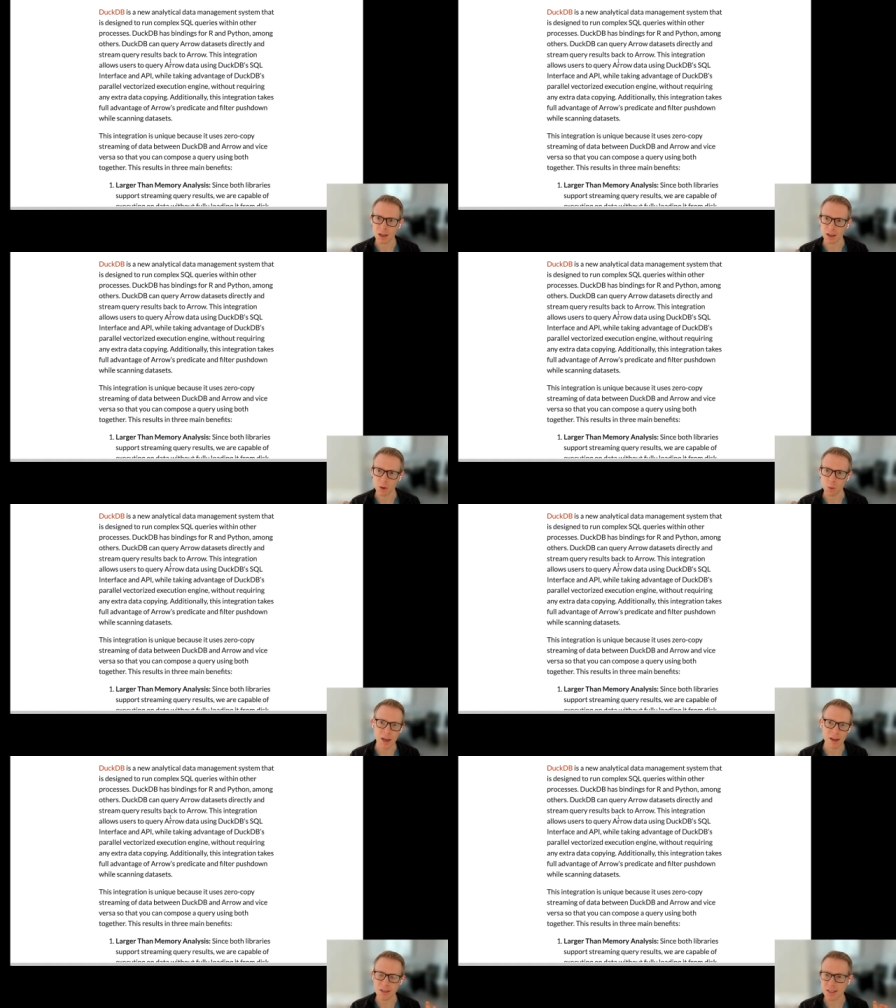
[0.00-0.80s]
like
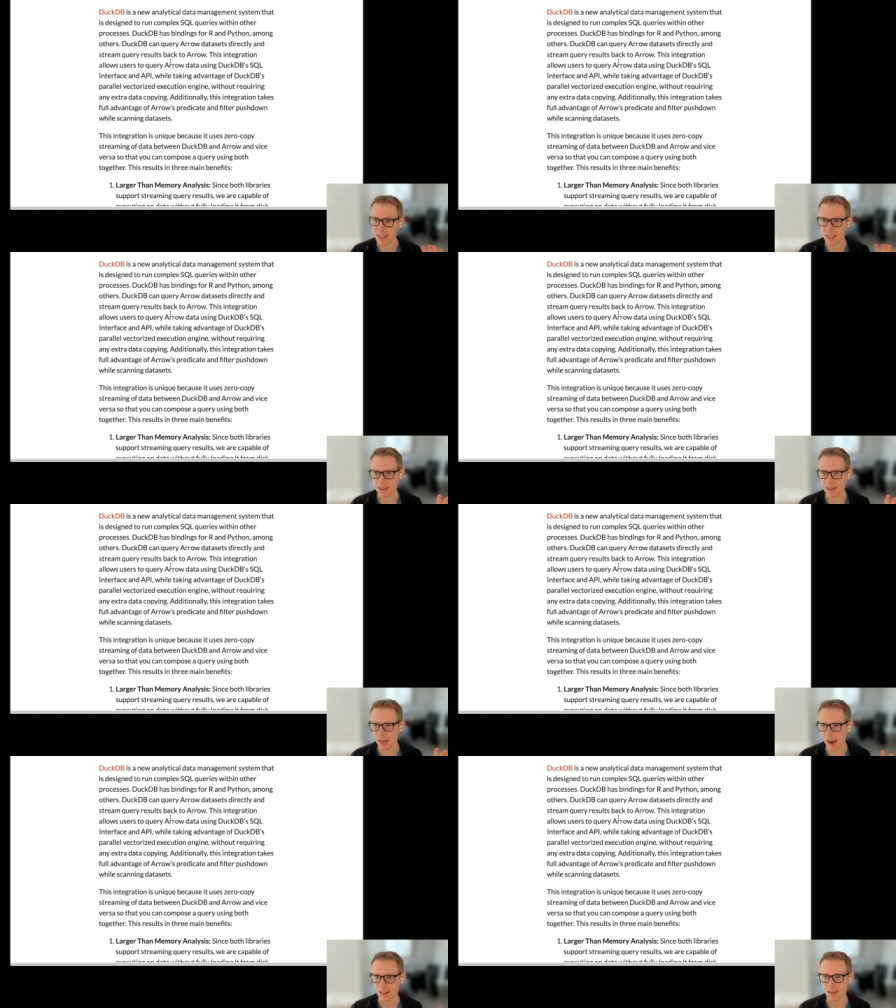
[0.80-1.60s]
ways to get
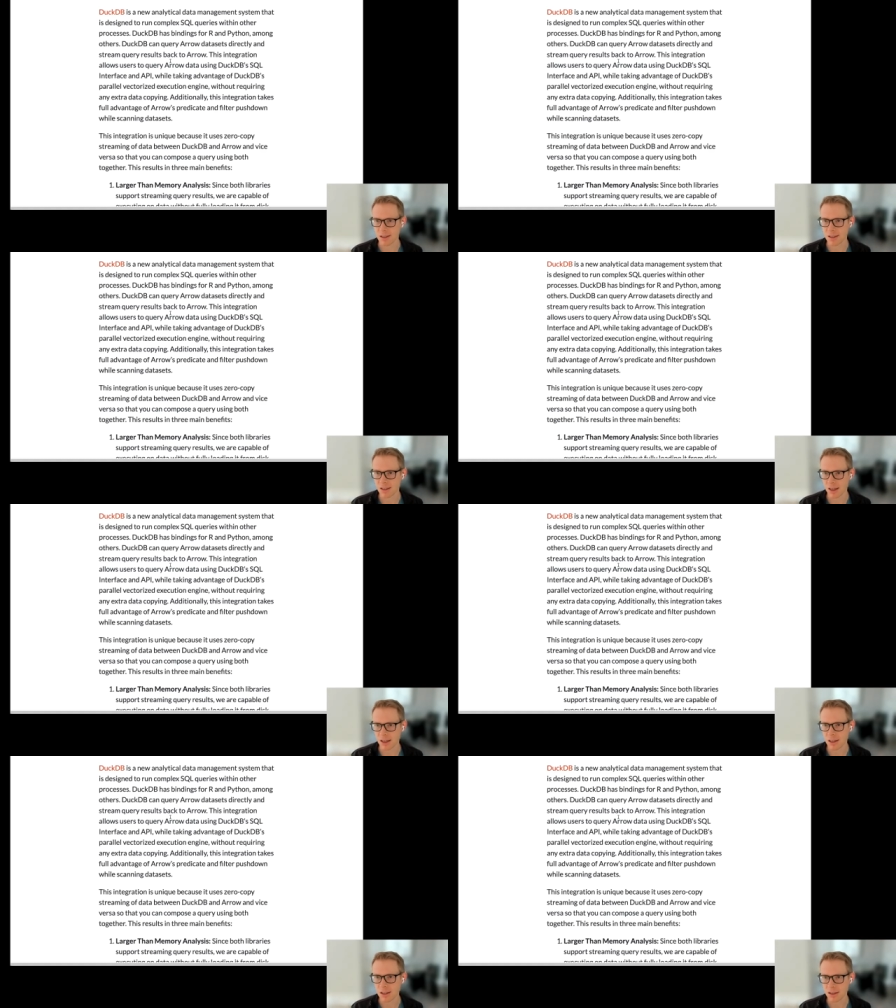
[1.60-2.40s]
access to
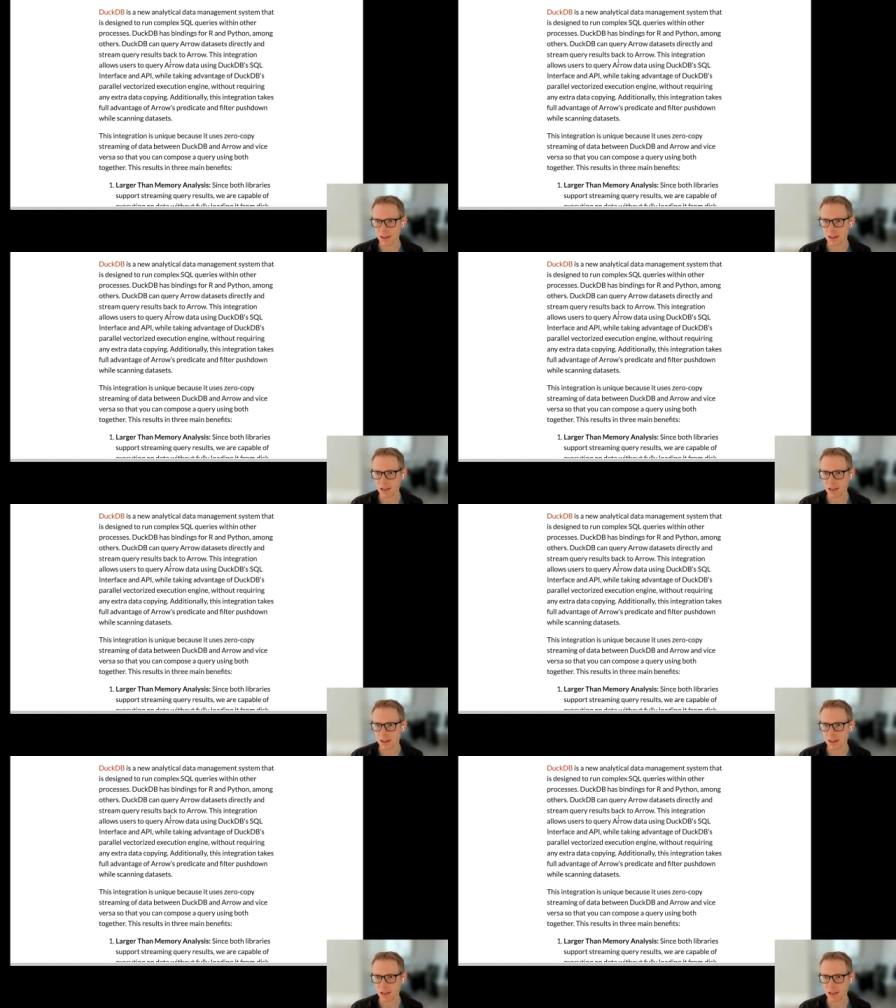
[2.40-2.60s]
data.